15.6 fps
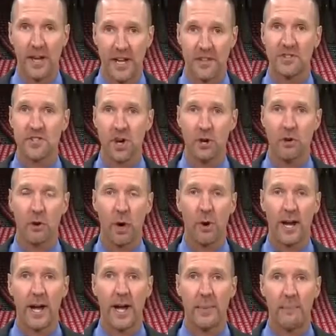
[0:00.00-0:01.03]
He's still
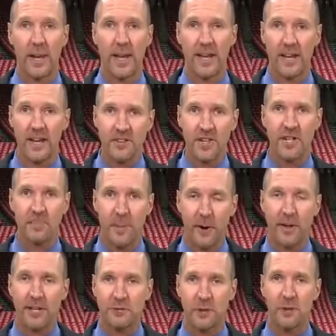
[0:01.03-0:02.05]
growing up. And his
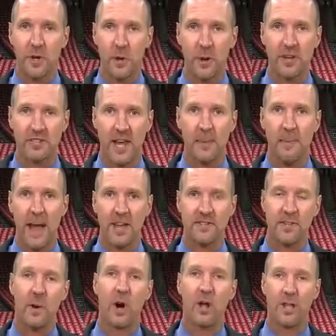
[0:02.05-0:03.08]
experience with USA
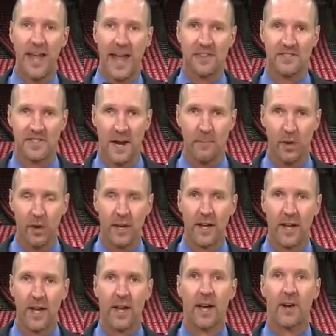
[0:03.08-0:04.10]
Basketball last summer
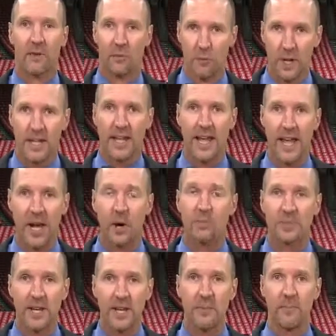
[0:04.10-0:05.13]
really
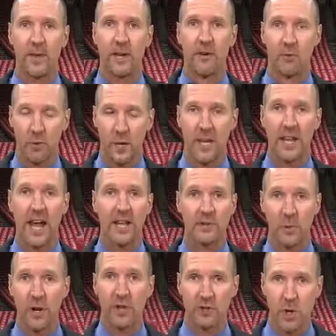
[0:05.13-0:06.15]
helped him realize
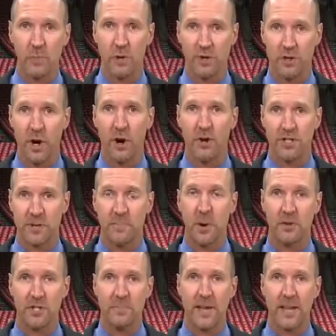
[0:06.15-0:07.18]
what a superstar is
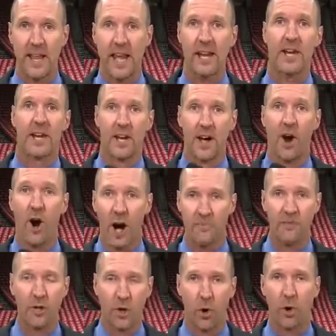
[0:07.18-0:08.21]
supposed to be like
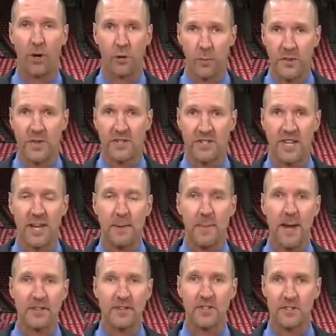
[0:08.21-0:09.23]
off the court with his
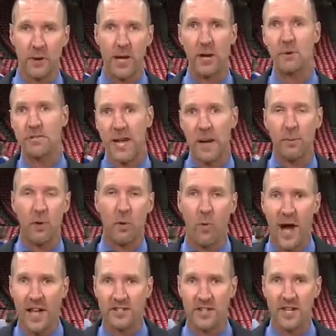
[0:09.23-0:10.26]
teammates. And so he was able to
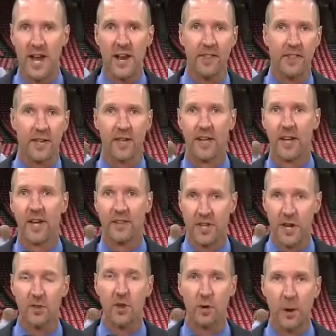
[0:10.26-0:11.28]
watch a lot of
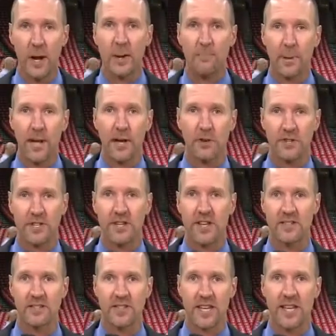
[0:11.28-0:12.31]
the other great players in
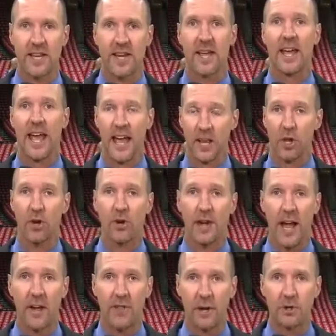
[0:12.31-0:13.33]
this league and learn
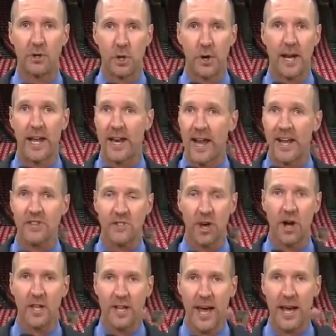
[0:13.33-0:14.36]
how they were doing it. And I
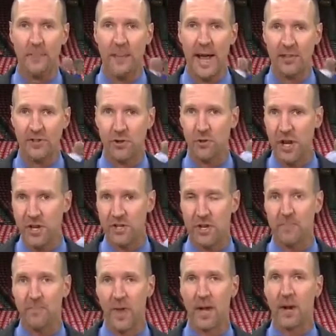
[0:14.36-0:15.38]
saw a lot of
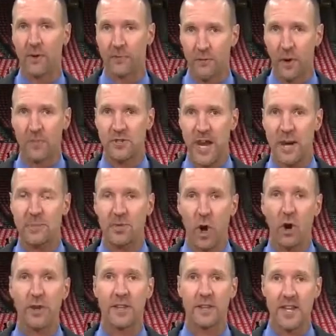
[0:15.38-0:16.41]
maturation from James
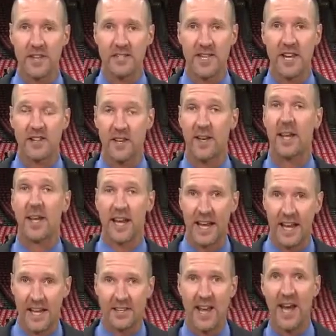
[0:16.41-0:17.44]
Harden this season.
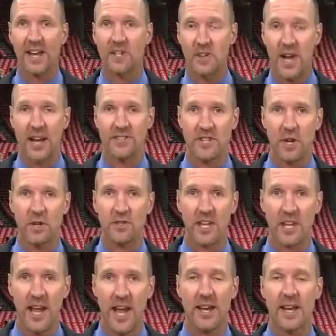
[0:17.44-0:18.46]
He's got a chance here
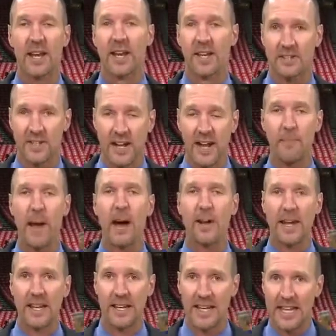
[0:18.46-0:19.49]
tonight to come out
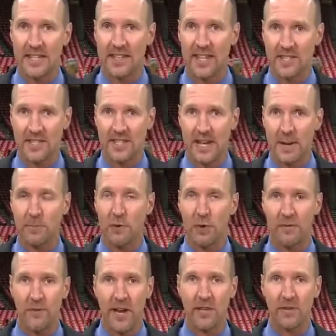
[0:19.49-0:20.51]
and lead this team to
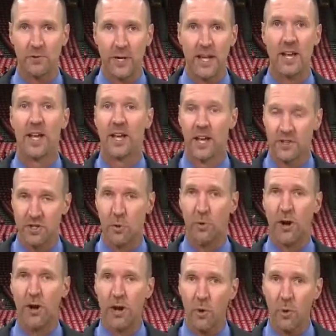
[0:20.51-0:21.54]
a victory. So
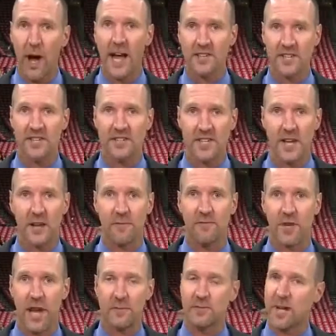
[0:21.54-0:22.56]
we're going to watch and see if
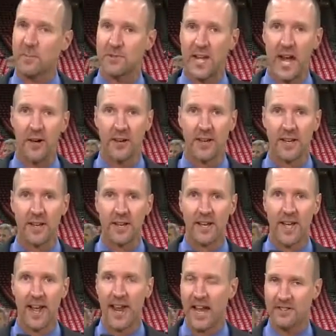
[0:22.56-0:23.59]
James comes out
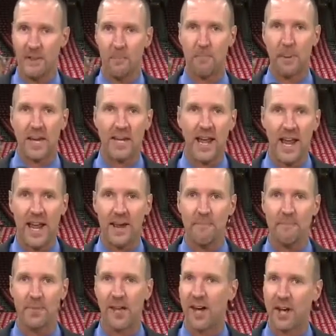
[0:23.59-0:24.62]
and has a big game,
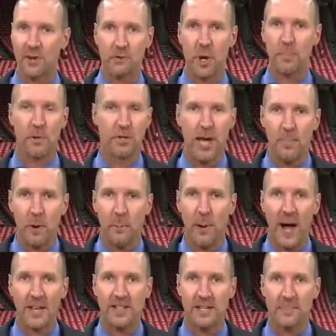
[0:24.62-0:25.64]
a triple-double
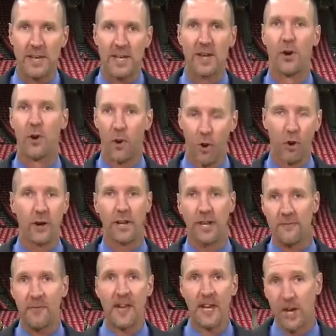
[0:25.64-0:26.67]
possibly, or
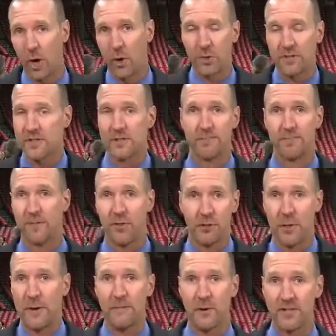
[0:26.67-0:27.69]
if he goes
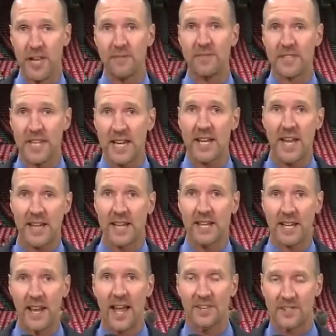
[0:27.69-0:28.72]
3 for 17 like he
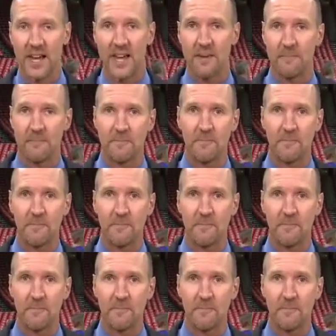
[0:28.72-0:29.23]
did last game.